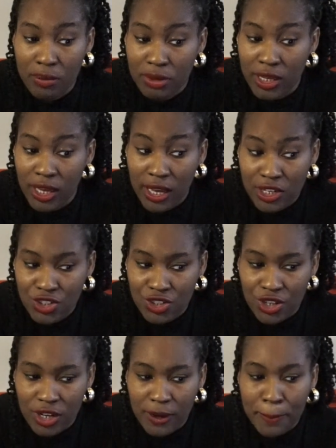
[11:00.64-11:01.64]

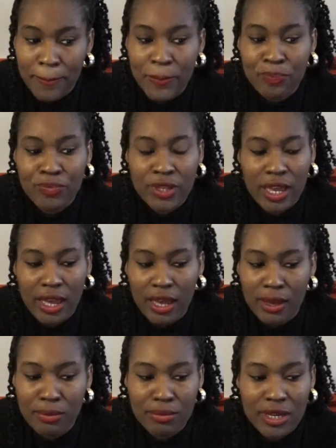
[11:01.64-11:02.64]
application.
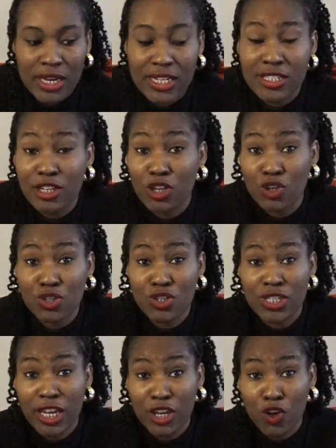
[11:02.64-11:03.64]
It's a lot to
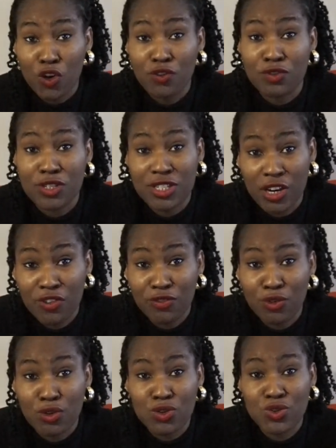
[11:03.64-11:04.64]
take on for tier
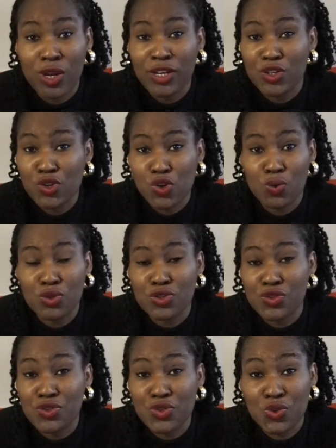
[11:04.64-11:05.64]
4, so I do not want
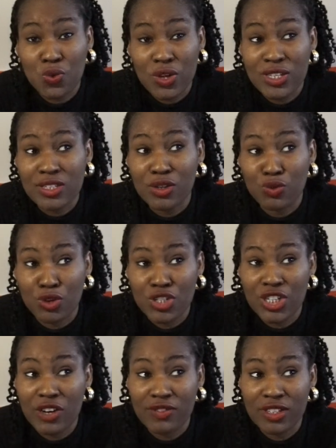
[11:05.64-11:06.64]
to squeeze and
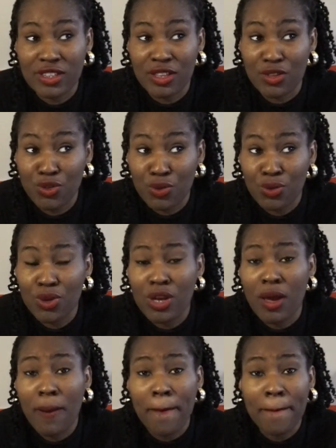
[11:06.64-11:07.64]
rush everything through,
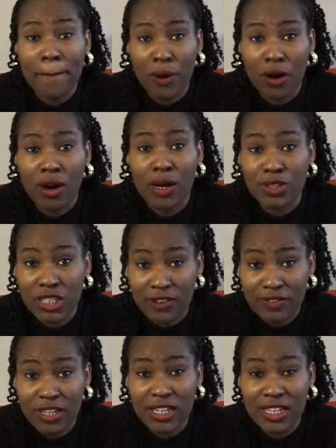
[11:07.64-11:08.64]
but I'll
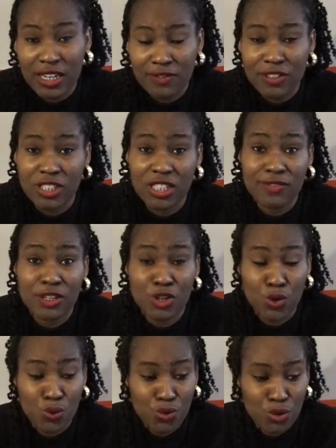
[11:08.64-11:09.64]
definitely
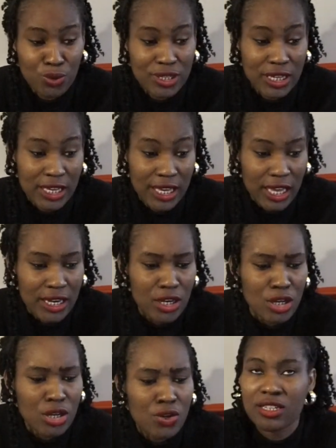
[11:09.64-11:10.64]
go through it again.
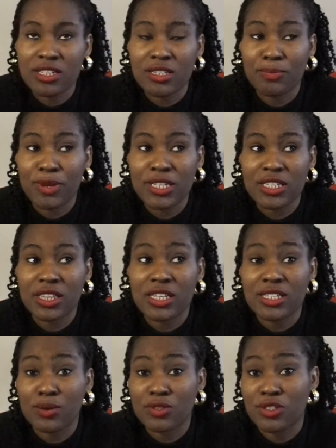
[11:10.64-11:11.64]
These are basically
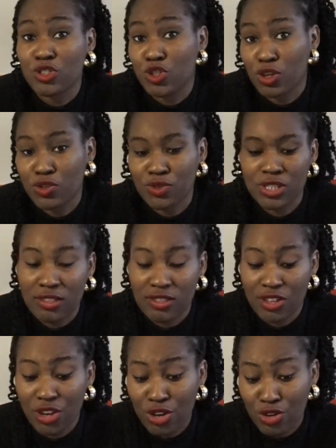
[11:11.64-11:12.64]
things I wanted to touch for the
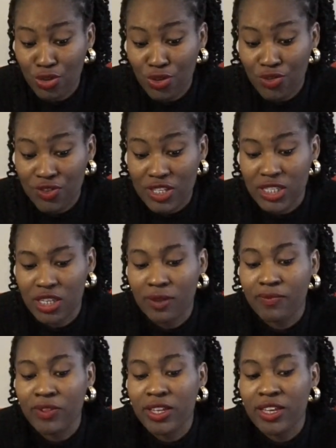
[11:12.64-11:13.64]
tier 2 visa,